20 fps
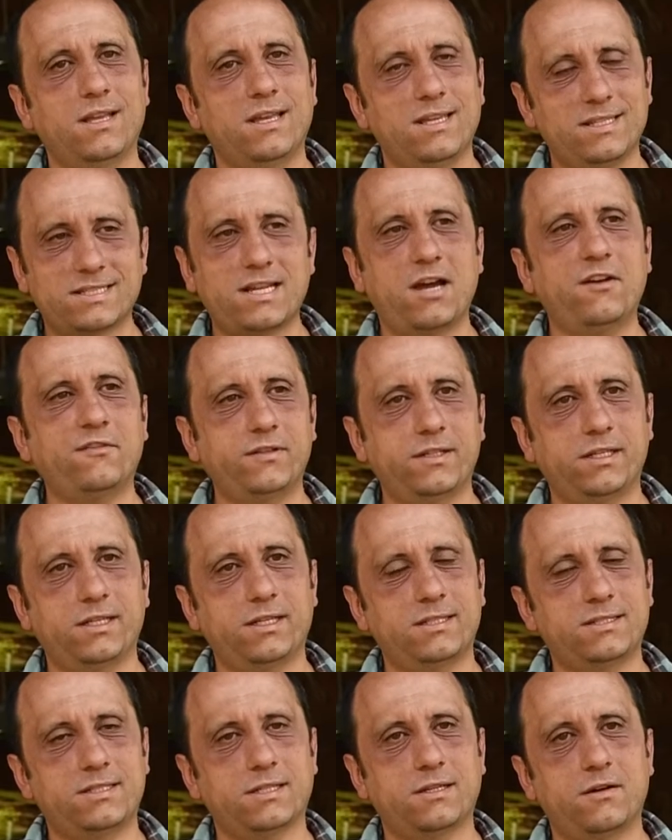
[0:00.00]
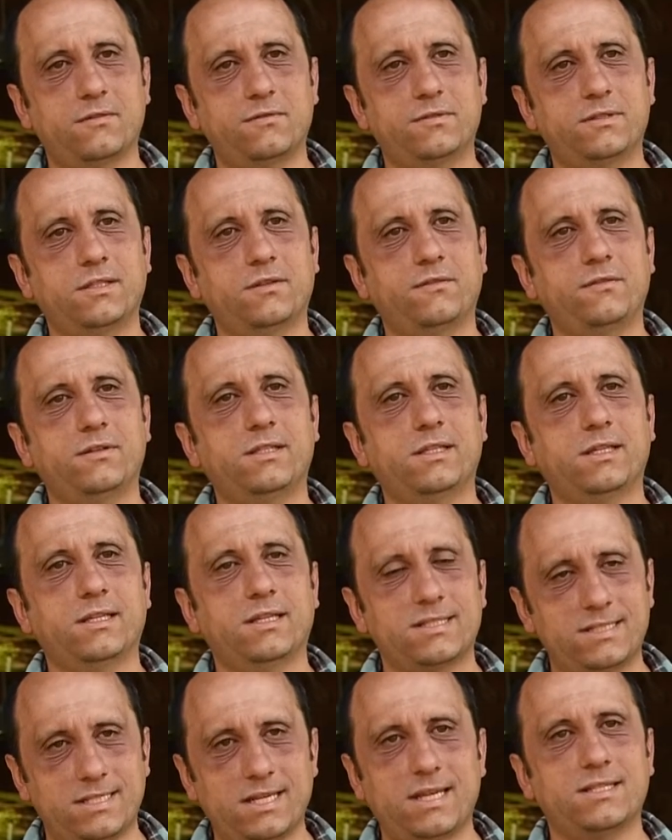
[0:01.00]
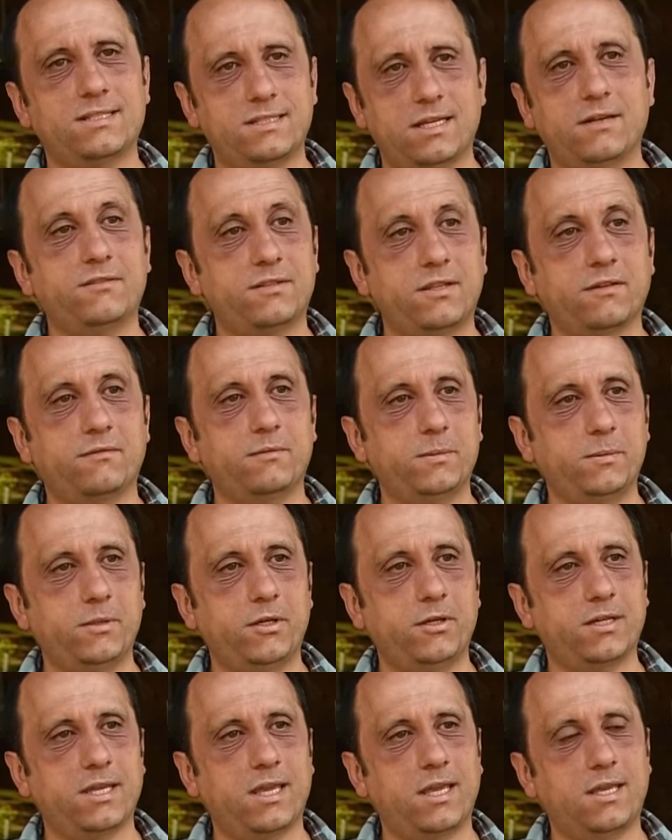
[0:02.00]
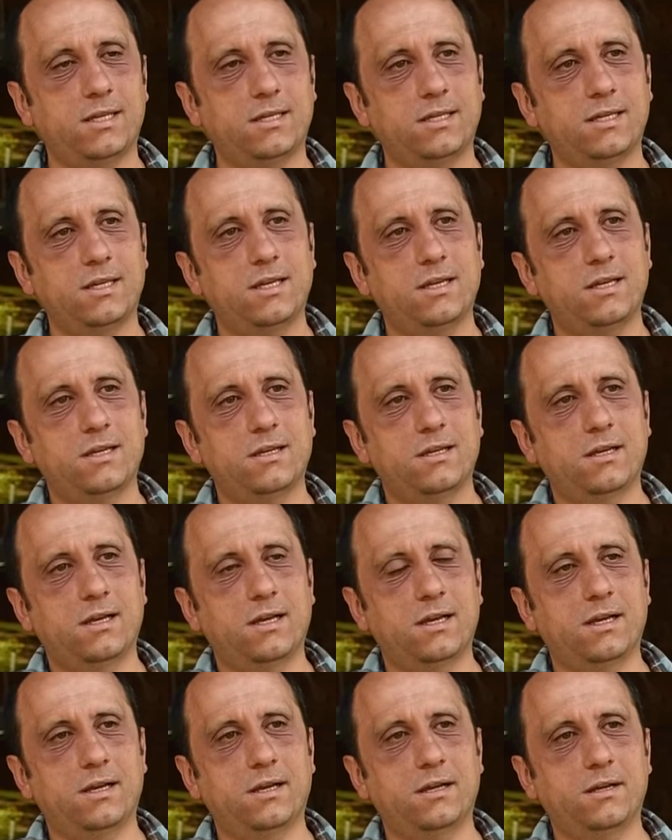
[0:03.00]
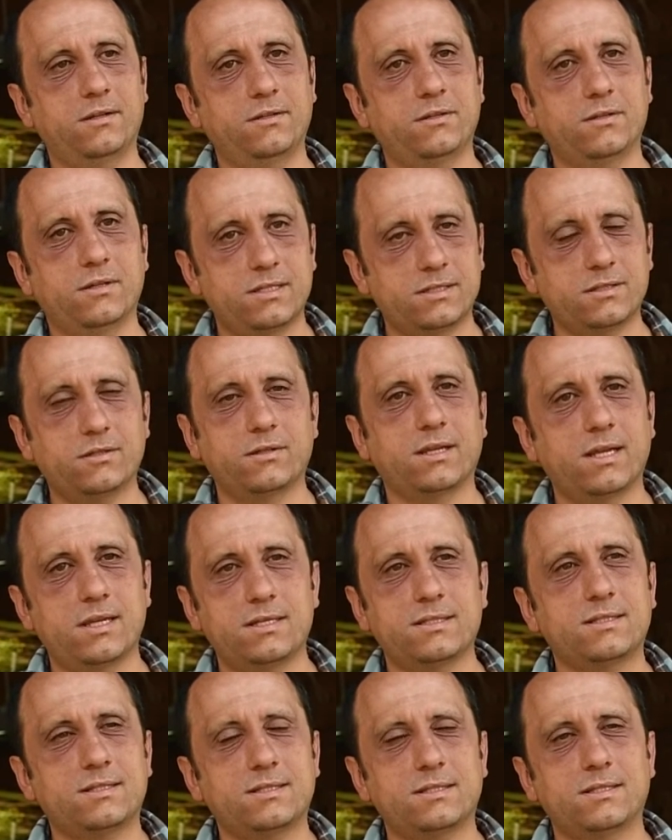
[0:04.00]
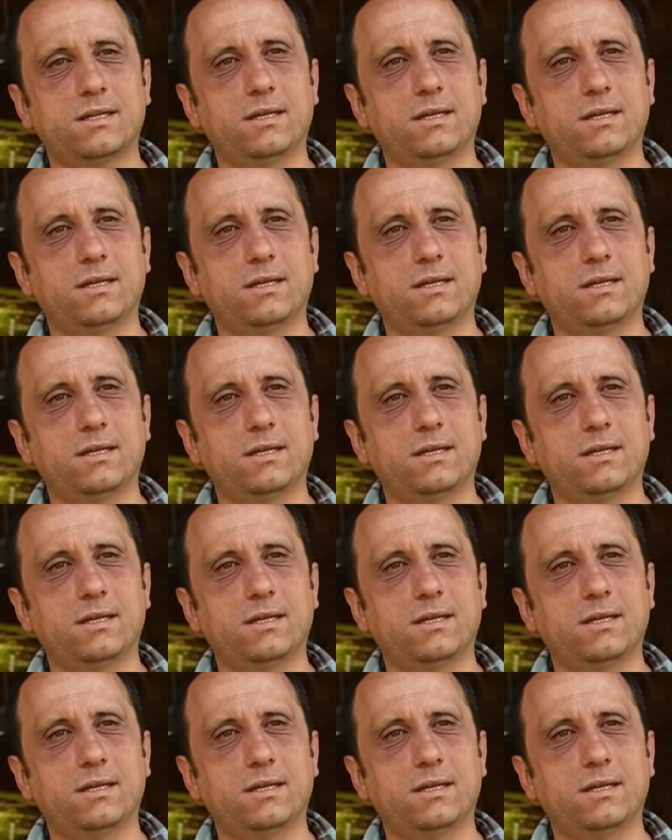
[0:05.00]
It's comforting. It's a comforting feeling. It says everything will be okay, as long as